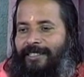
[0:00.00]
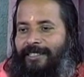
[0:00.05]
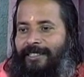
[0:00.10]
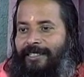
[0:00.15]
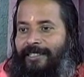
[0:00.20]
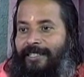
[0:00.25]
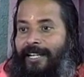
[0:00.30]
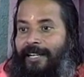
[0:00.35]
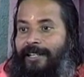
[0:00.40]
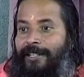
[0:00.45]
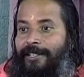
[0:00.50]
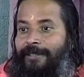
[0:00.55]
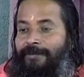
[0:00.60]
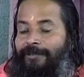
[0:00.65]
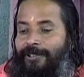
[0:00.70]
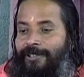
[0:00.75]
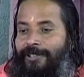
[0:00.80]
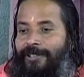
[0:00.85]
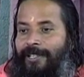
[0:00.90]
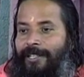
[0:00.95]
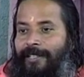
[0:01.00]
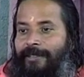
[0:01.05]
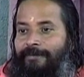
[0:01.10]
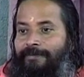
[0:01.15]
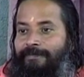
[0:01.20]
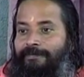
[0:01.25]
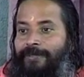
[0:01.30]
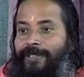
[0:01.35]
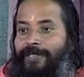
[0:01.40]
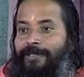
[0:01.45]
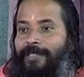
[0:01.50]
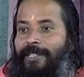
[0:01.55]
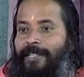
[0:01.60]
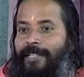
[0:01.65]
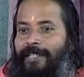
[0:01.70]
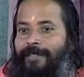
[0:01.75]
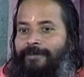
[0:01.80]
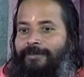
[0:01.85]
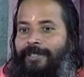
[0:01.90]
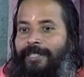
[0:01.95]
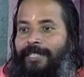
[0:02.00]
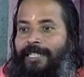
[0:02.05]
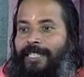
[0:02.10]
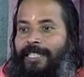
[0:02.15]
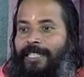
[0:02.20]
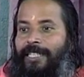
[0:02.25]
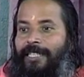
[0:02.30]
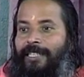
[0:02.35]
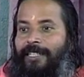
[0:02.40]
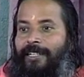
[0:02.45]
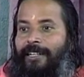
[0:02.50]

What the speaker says: that devotion, pure love. God